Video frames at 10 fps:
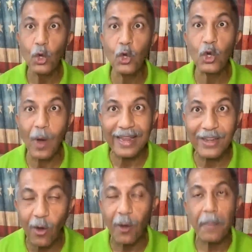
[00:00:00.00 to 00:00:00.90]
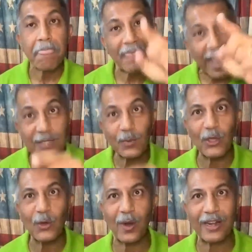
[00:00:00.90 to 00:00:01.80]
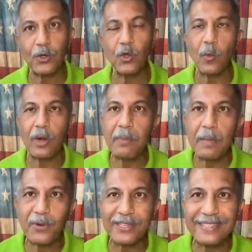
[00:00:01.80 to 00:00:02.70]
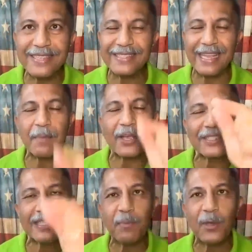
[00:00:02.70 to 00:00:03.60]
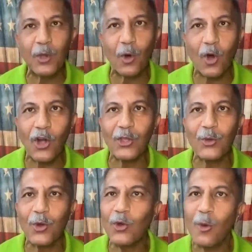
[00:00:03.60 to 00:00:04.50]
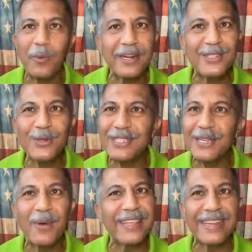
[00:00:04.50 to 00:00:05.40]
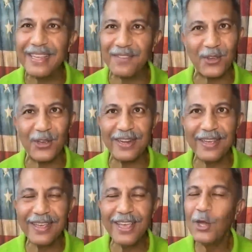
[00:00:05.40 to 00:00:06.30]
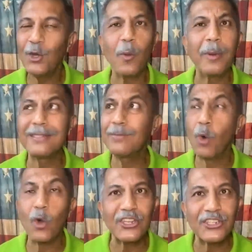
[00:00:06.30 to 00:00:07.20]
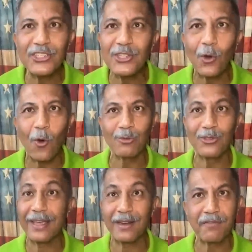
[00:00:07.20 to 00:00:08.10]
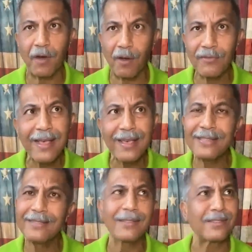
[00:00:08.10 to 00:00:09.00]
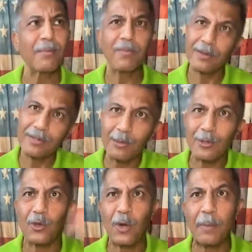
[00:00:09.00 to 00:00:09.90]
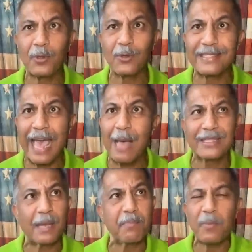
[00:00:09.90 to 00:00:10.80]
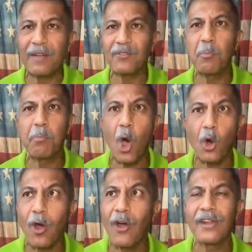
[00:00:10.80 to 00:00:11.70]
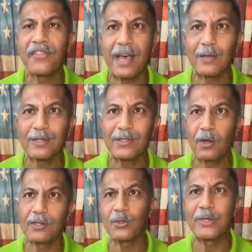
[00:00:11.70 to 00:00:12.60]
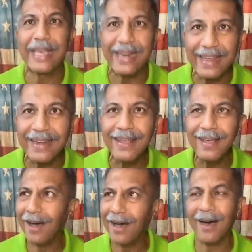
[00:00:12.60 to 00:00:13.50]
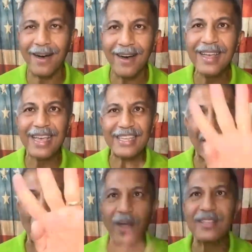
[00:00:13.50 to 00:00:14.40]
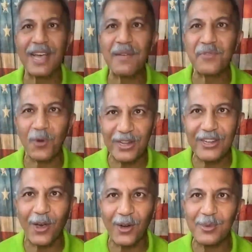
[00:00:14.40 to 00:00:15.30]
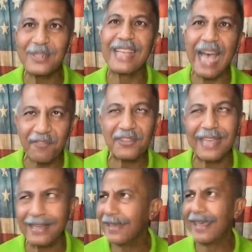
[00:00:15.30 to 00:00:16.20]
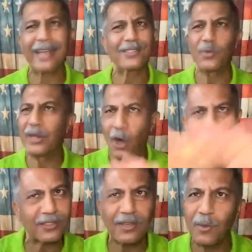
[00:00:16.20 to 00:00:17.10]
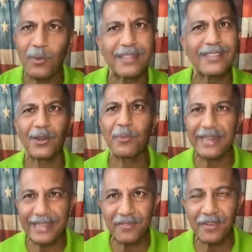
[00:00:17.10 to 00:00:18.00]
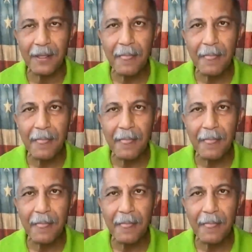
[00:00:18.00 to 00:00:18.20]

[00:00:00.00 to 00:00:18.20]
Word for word: Who do I know? That's what you want to do. You want to be persistent because deep in your heart, you know nobody's losing money in Live Good. Nobody's mortgaging their home to get involved. It's not some uh, some of those crypto scams that people have to borrow hundred thousand dollars to get in. Uh uh it's a one-time $40, which is half a tank of gas, regardless of your political belief.